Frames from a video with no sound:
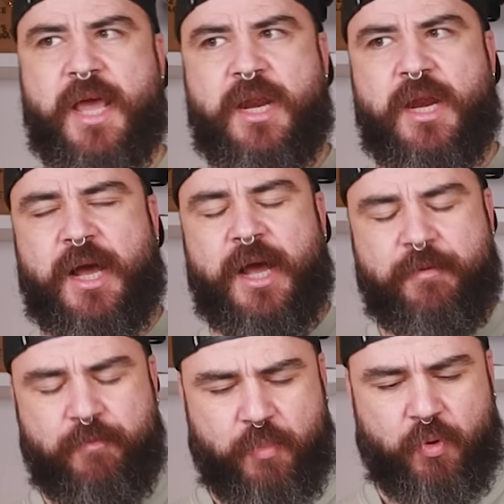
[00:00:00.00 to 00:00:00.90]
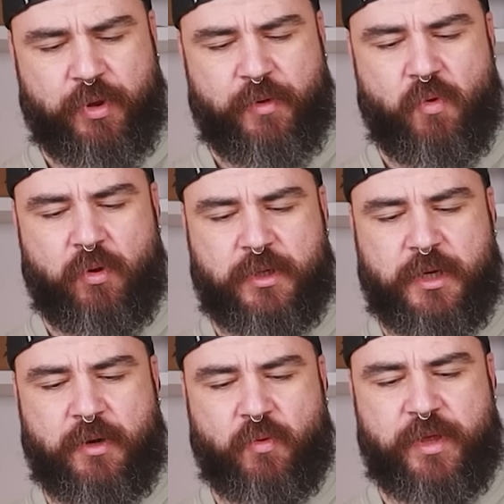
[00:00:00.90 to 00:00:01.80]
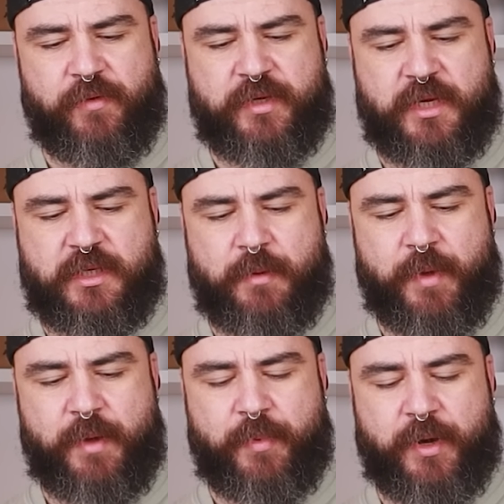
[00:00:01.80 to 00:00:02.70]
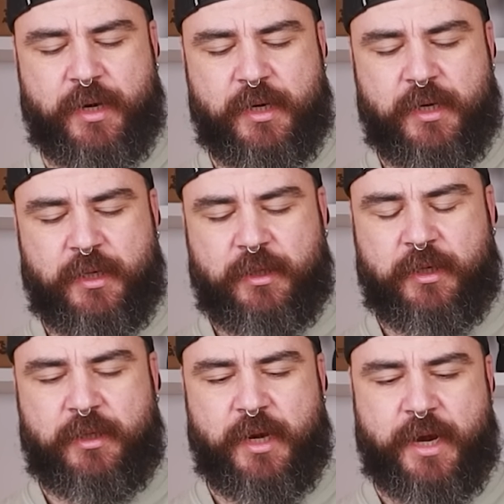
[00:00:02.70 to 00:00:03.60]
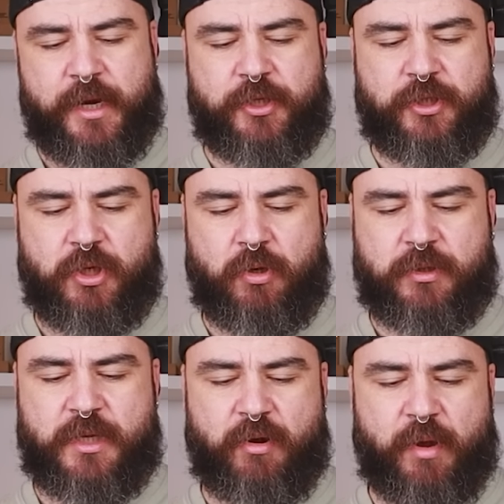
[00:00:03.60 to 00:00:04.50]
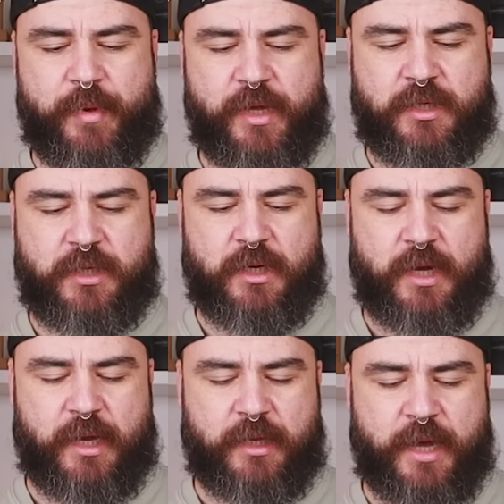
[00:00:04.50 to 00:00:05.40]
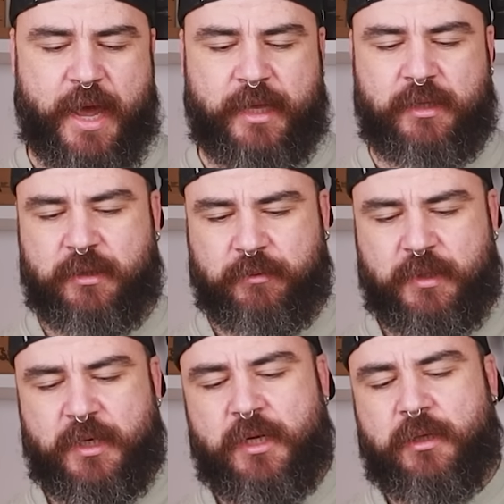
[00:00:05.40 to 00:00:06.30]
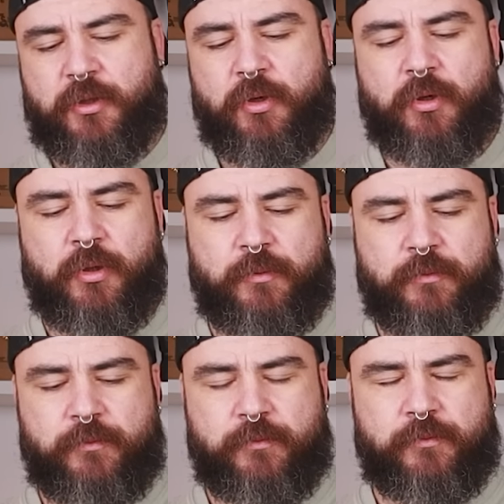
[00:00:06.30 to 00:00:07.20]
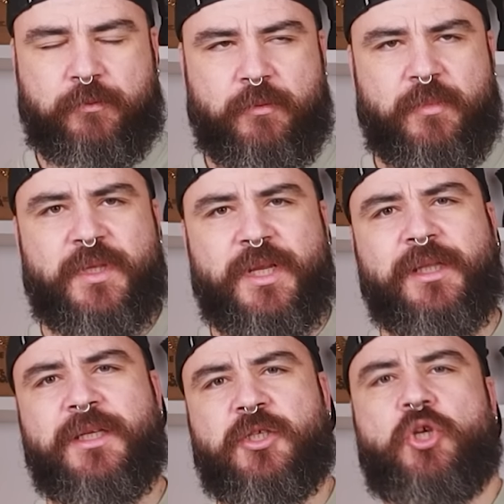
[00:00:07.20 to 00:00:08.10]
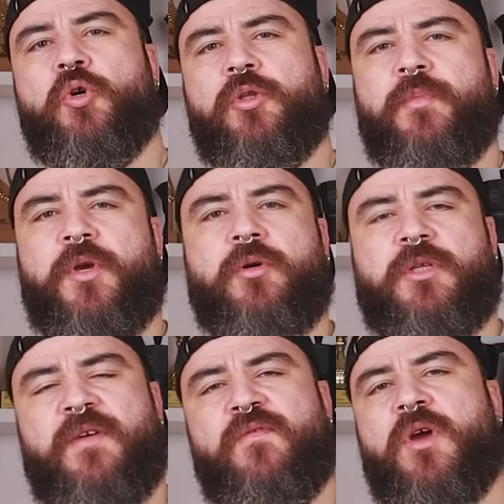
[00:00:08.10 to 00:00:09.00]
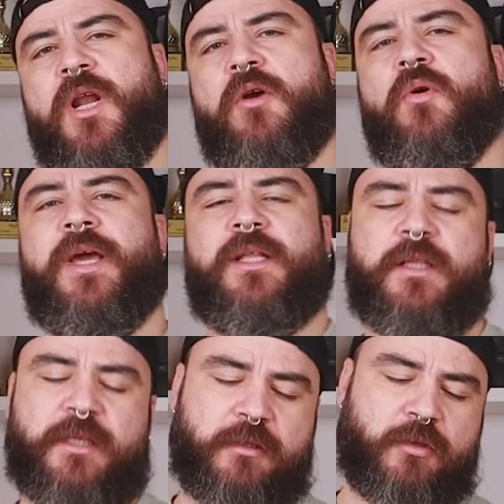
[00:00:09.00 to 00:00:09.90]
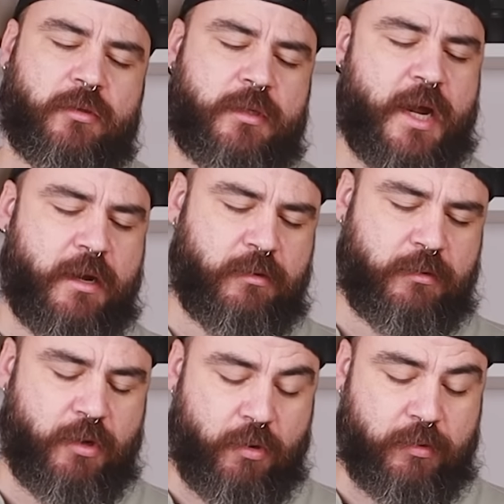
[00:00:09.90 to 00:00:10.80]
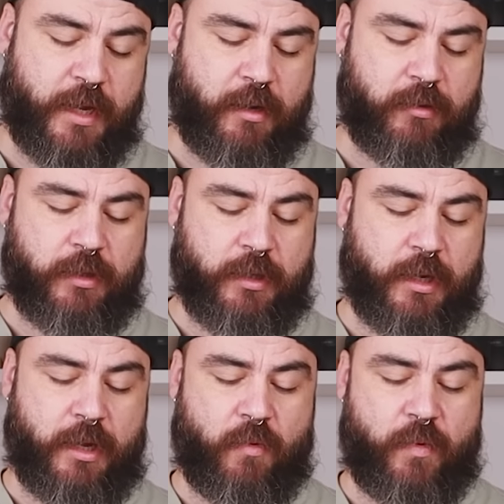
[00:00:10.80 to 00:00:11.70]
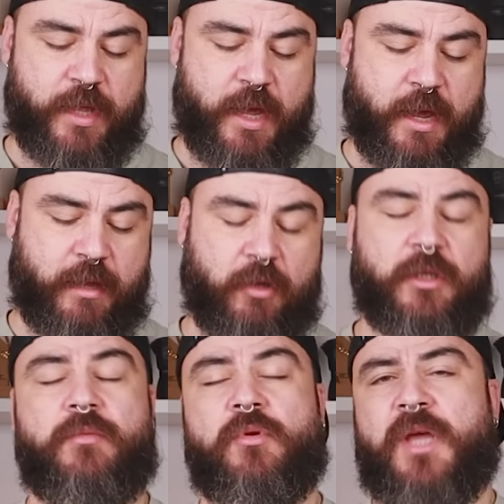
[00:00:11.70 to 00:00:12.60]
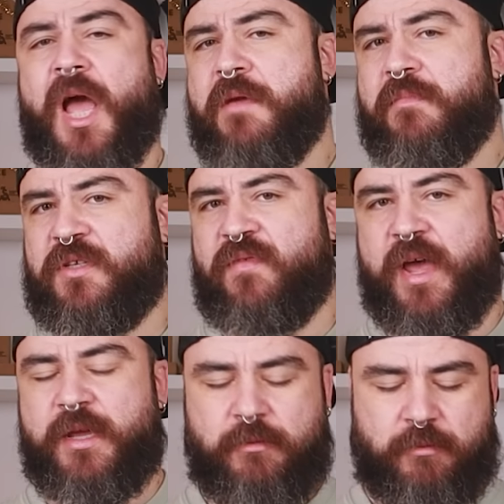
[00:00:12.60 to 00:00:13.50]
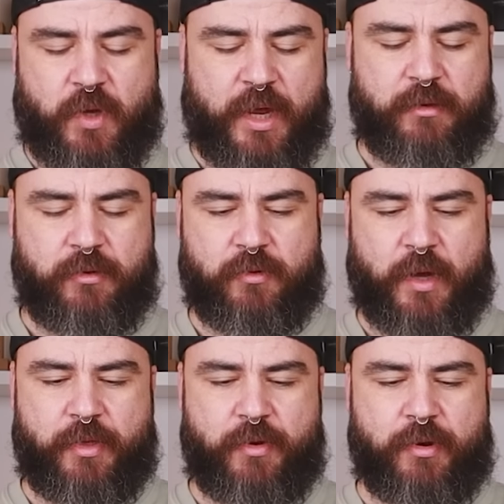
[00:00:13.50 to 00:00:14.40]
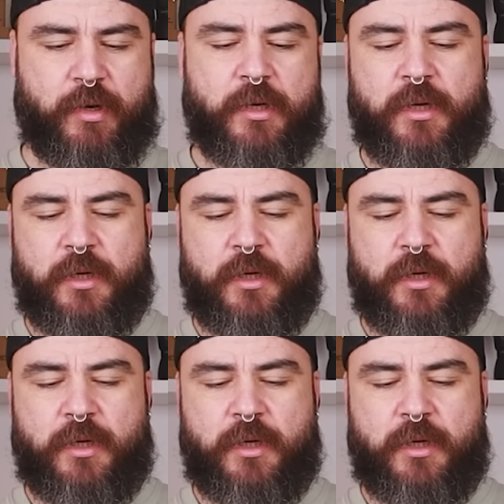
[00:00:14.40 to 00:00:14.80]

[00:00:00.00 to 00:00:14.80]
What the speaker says: then I pour the water with the V60 paper, the drainage slows down a bit at the end. So that is good, because if you calculated this drawdown with the total brew time, it's fine. You can do, I don't know,